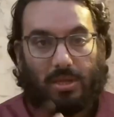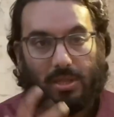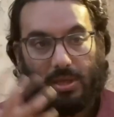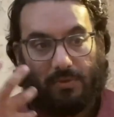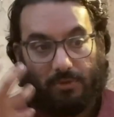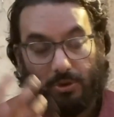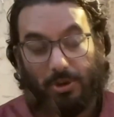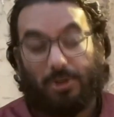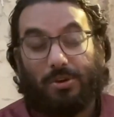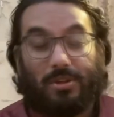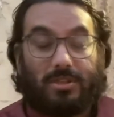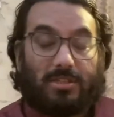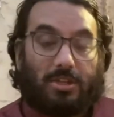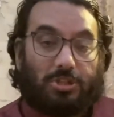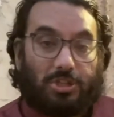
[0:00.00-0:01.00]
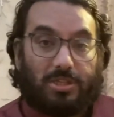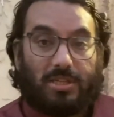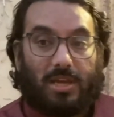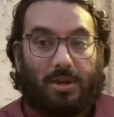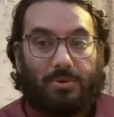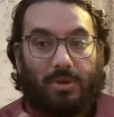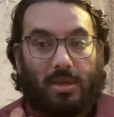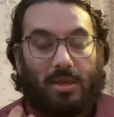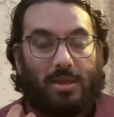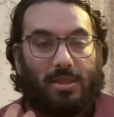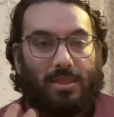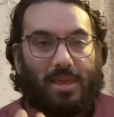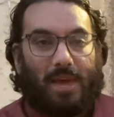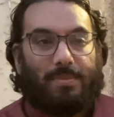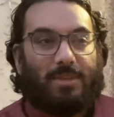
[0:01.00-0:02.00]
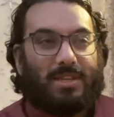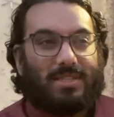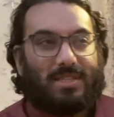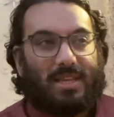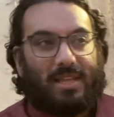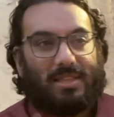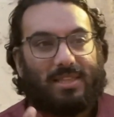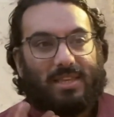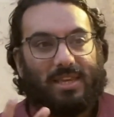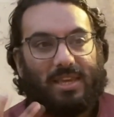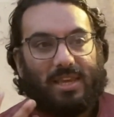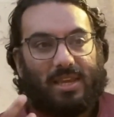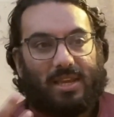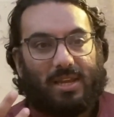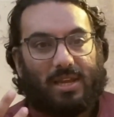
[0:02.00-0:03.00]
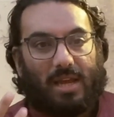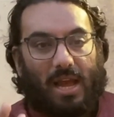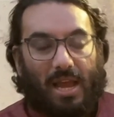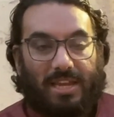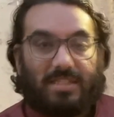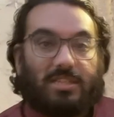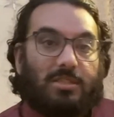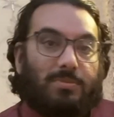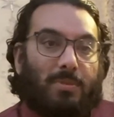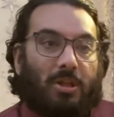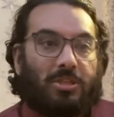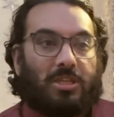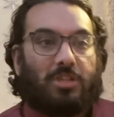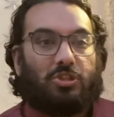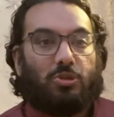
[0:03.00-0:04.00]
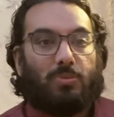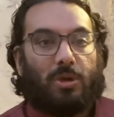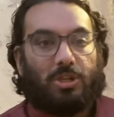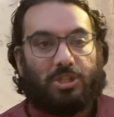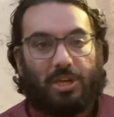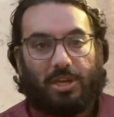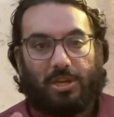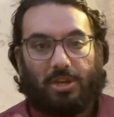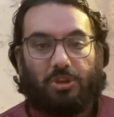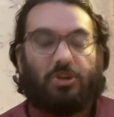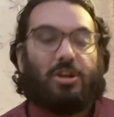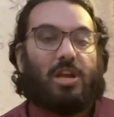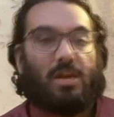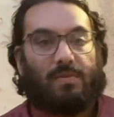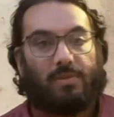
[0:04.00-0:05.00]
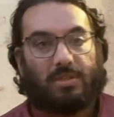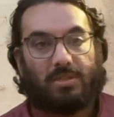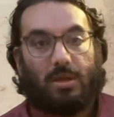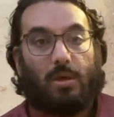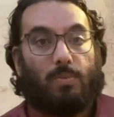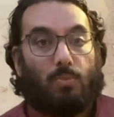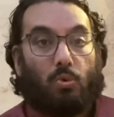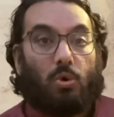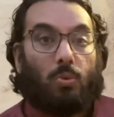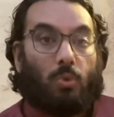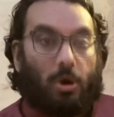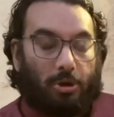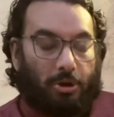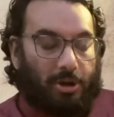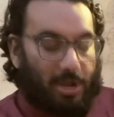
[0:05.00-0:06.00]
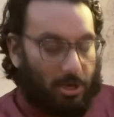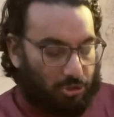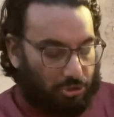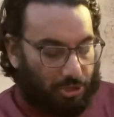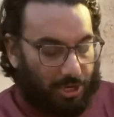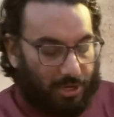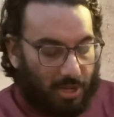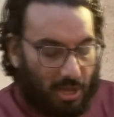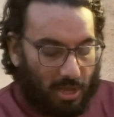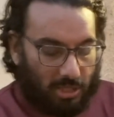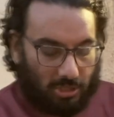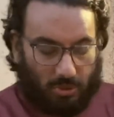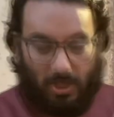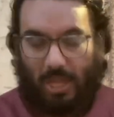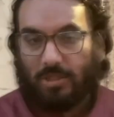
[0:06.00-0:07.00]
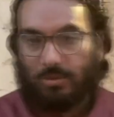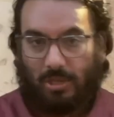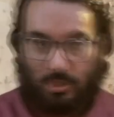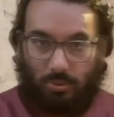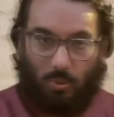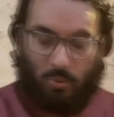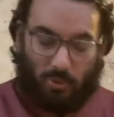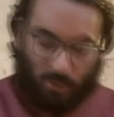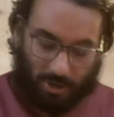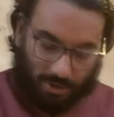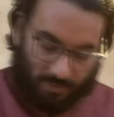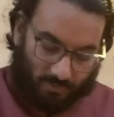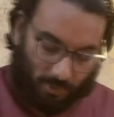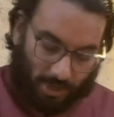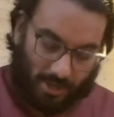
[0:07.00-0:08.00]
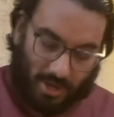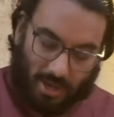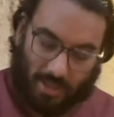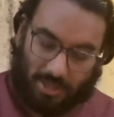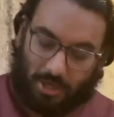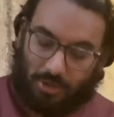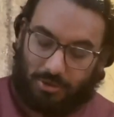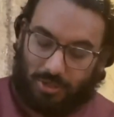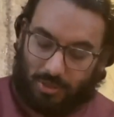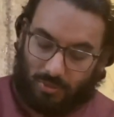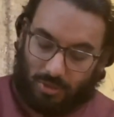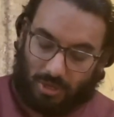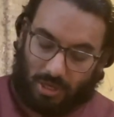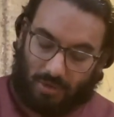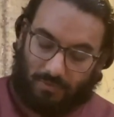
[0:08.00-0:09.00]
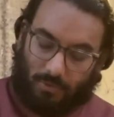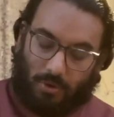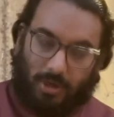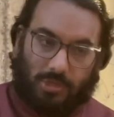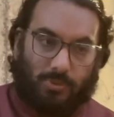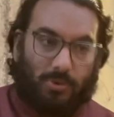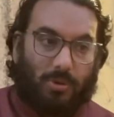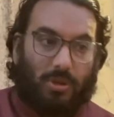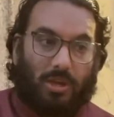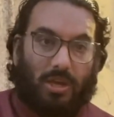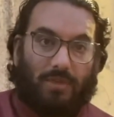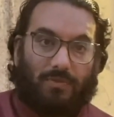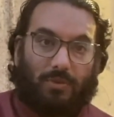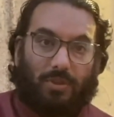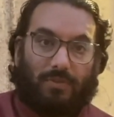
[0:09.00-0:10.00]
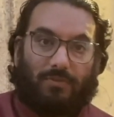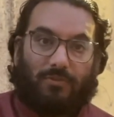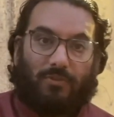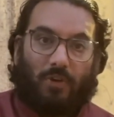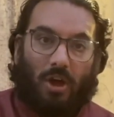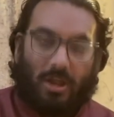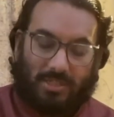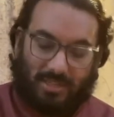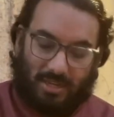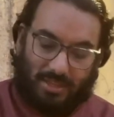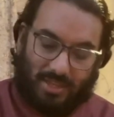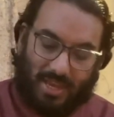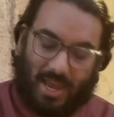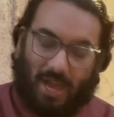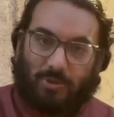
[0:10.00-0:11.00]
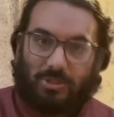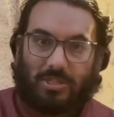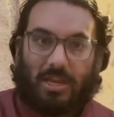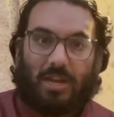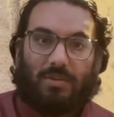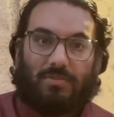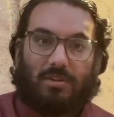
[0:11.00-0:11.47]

If you're hearing the slushy sound, that means that the ice is melting too much and you're gonna have a more watered down drink. So that's what we want to avoid. The other thing we're looking for is we're looking for the frost on the outside of the